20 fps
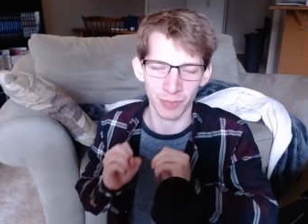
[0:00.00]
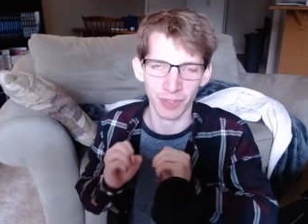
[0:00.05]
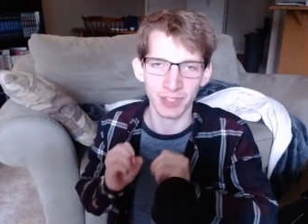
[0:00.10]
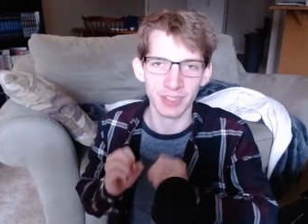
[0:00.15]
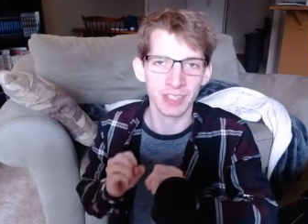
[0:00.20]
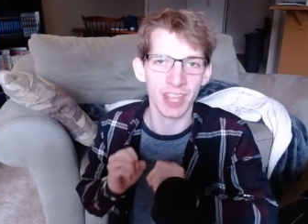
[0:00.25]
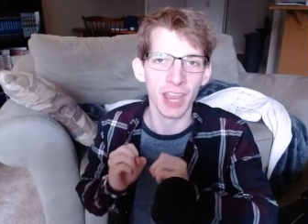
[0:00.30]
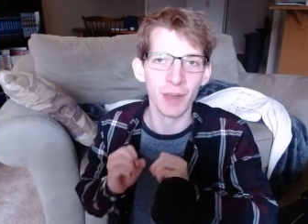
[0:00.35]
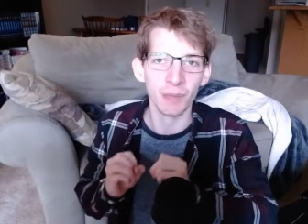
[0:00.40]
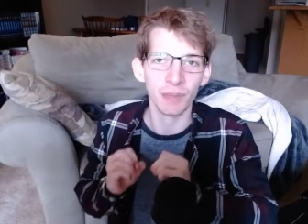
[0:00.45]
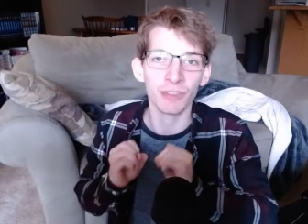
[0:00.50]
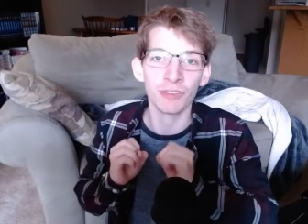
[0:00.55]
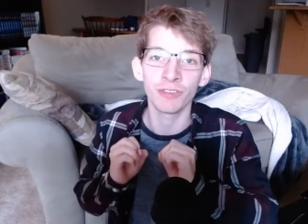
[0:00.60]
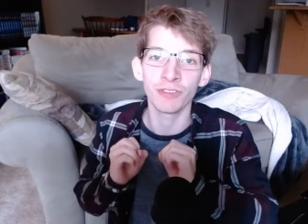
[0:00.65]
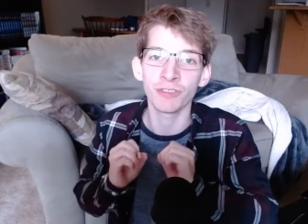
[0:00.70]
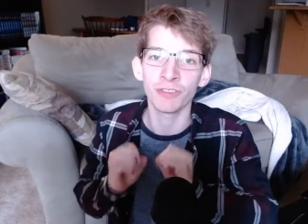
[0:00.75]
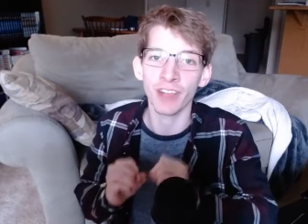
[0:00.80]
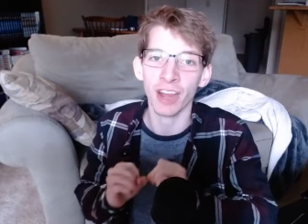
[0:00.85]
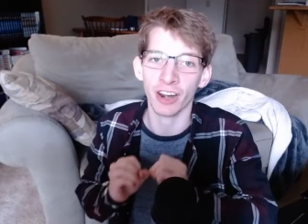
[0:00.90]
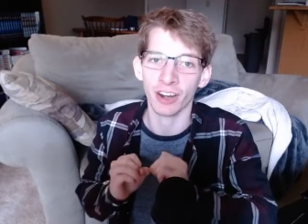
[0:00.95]
This game was
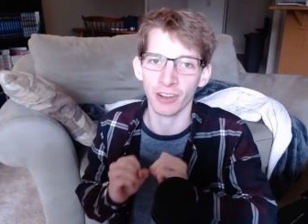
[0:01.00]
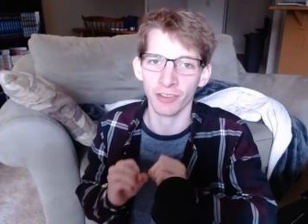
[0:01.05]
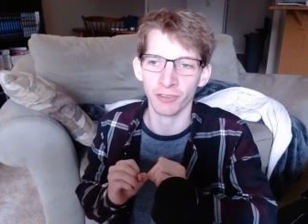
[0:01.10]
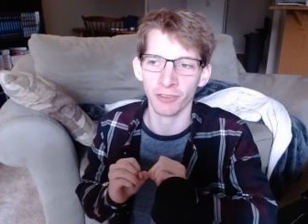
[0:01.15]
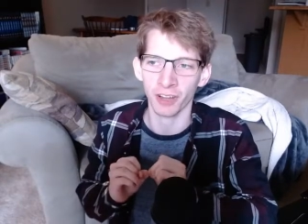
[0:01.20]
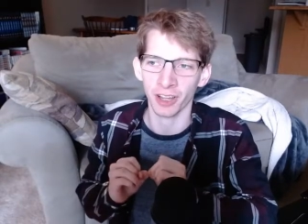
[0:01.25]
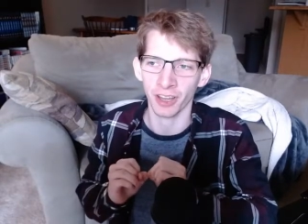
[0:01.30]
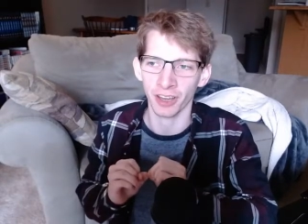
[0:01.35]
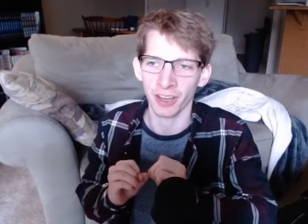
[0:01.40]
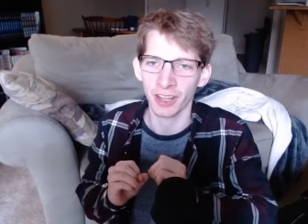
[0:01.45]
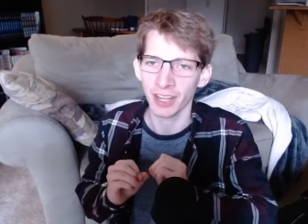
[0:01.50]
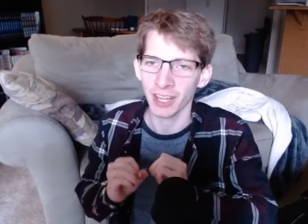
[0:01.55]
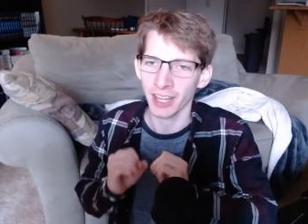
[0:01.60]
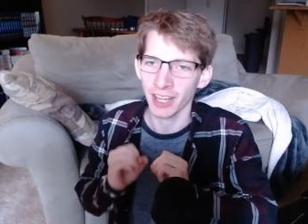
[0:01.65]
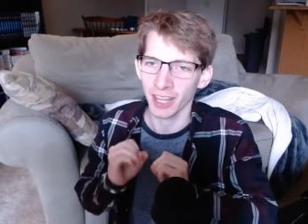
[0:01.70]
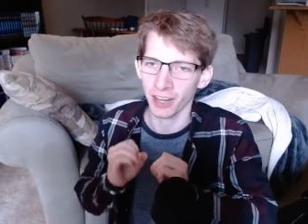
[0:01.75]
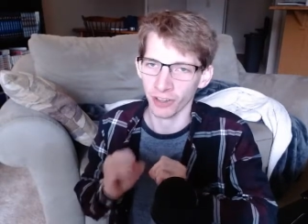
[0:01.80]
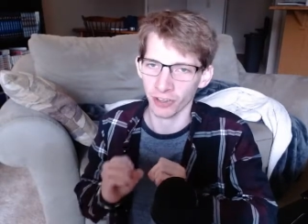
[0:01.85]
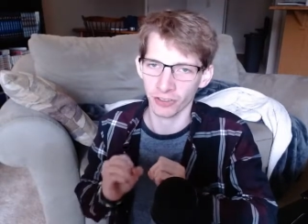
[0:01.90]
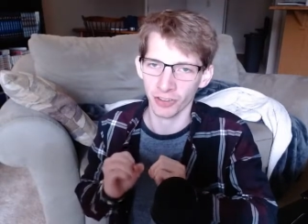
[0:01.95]
very fun.
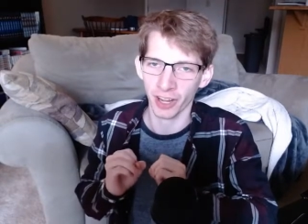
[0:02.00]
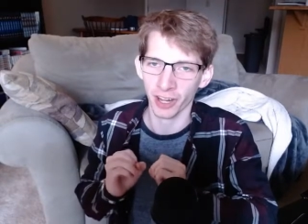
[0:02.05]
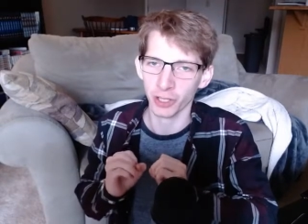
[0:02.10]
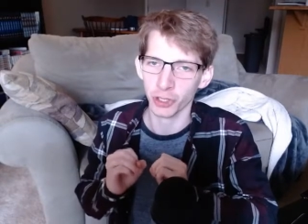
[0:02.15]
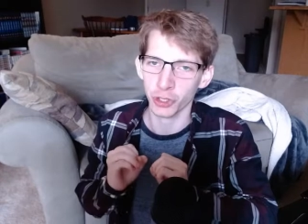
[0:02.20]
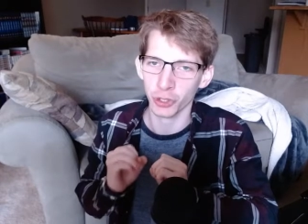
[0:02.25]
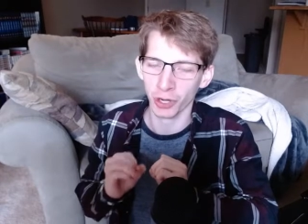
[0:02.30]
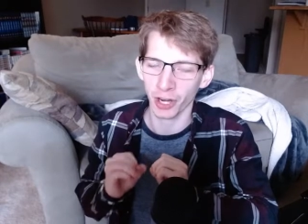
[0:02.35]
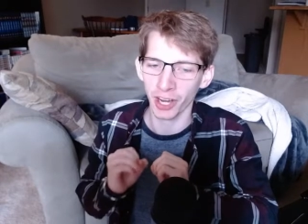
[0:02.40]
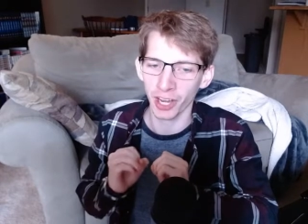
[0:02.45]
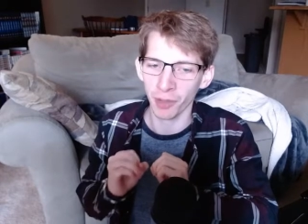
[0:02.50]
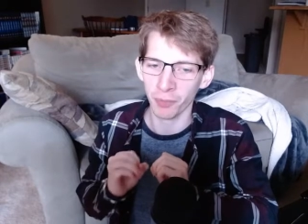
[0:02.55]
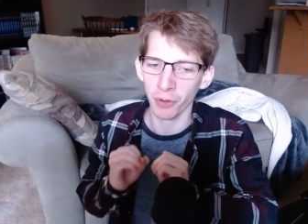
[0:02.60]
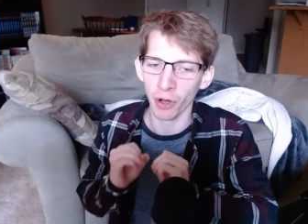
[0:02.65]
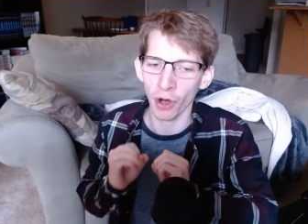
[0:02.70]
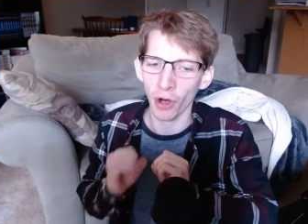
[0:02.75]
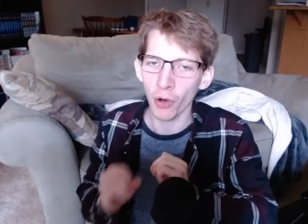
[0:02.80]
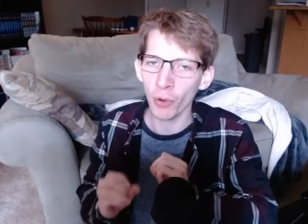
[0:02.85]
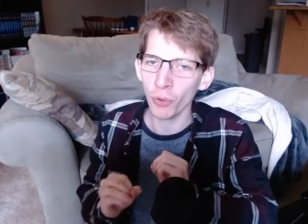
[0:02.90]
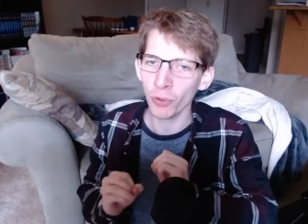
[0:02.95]
It does not triumph
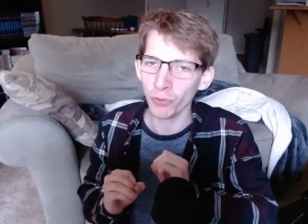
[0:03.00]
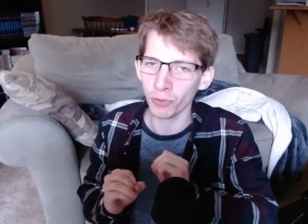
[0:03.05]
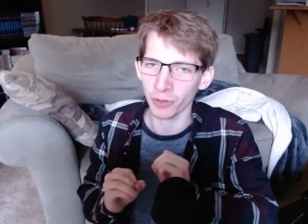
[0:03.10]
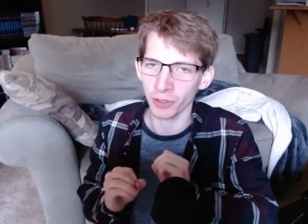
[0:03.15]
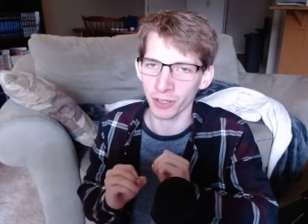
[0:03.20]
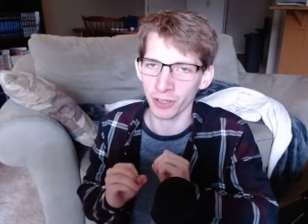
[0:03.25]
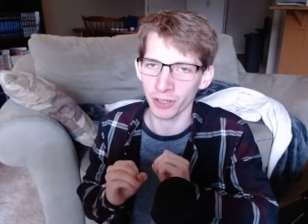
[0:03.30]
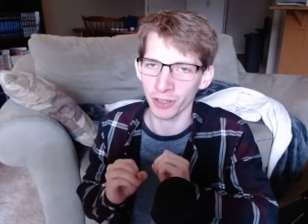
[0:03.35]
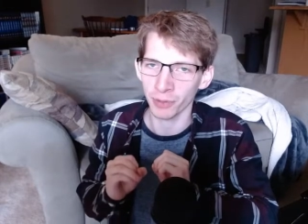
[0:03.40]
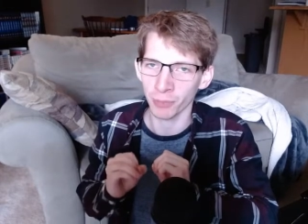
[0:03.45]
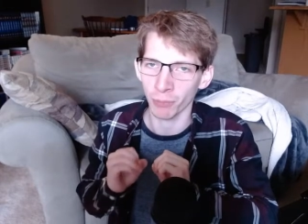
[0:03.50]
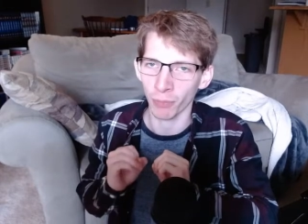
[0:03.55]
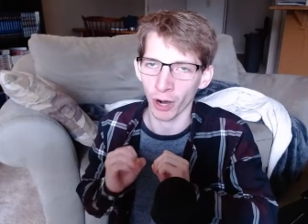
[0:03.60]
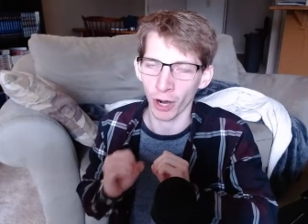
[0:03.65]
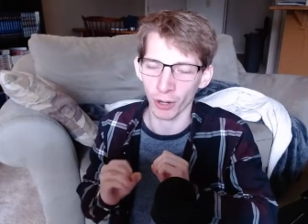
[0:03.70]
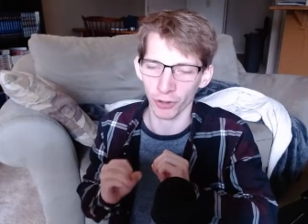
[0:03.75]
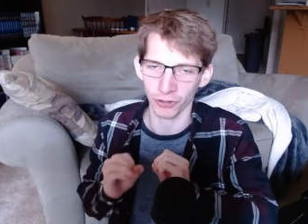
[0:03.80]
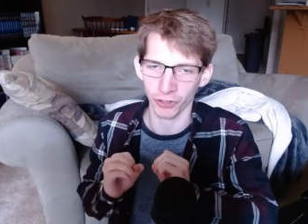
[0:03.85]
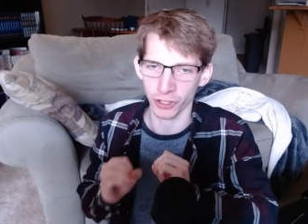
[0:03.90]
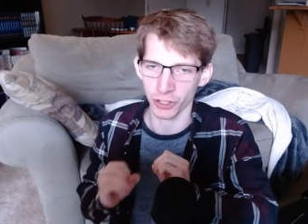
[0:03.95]
over
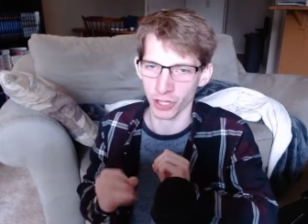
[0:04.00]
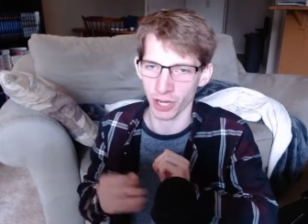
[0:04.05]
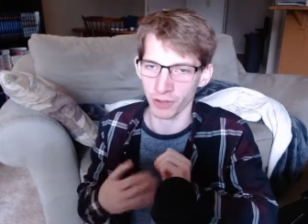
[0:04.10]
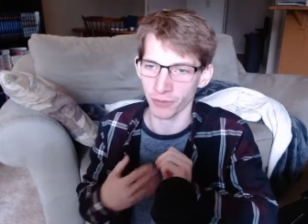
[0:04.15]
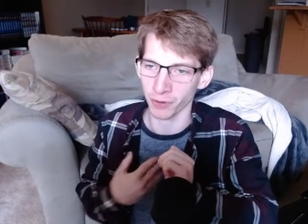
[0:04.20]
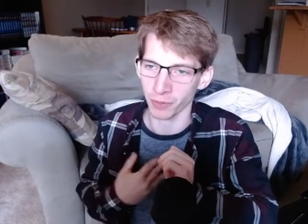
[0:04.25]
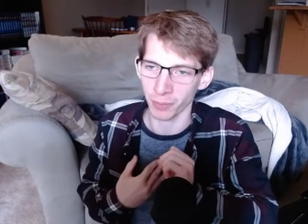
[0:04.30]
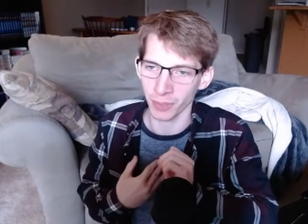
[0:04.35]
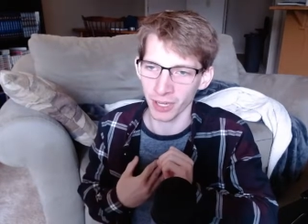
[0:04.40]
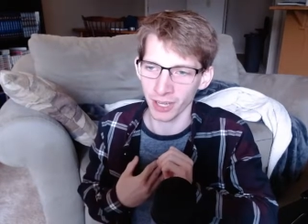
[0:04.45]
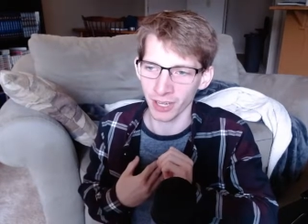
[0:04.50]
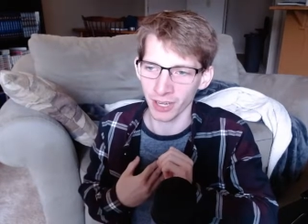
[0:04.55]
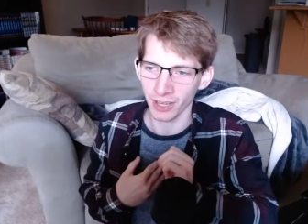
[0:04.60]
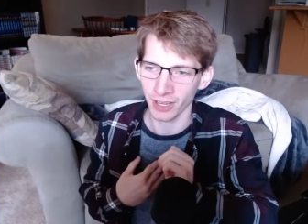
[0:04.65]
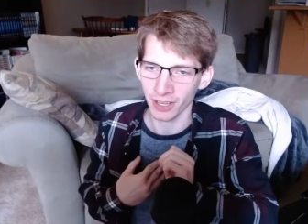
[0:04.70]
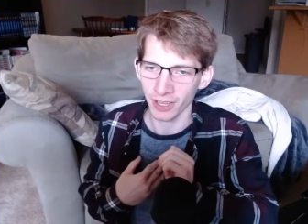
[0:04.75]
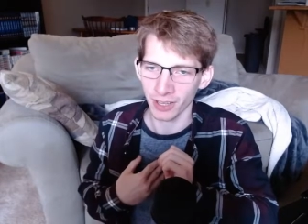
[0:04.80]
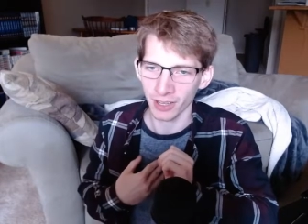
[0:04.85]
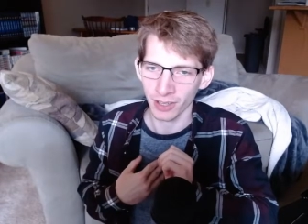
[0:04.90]
Mario Sunshine for me,